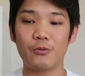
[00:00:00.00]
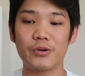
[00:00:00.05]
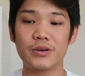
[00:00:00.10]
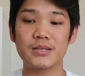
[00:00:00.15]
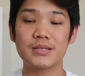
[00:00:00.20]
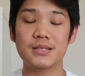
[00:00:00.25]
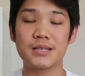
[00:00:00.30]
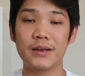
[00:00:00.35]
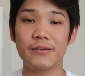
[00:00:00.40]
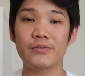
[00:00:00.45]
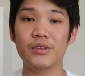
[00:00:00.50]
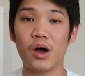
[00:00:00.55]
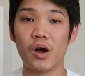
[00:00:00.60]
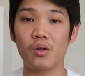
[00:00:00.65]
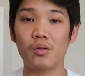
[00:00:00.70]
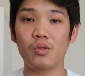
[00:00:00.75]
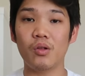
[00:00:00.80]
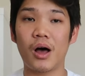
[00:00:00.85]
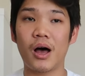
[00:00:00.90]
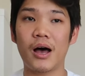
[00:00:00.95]
received a
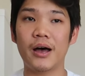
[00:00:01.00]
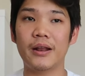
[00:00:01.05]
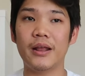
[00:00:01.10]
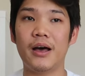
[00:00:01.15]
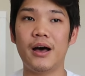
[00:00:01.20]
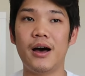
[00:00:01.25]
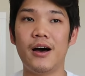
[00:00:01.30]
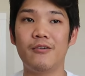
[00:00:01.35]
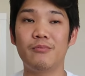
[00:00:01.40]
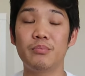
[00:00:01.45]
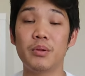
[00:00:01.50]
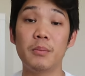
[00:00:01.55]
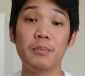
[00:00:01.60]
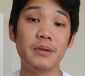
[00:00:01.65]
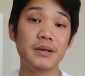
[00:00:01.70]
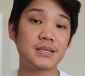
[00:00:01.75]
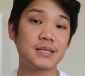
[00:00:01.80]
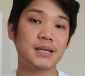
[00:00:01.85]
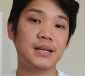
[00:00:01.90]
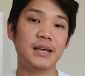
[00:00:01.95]
lot of
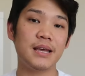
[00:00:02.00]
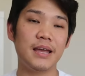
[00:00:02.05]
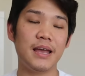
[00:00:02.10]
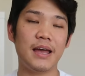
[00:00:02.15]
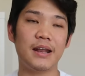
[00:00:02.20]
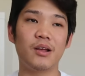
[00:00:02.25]
publicity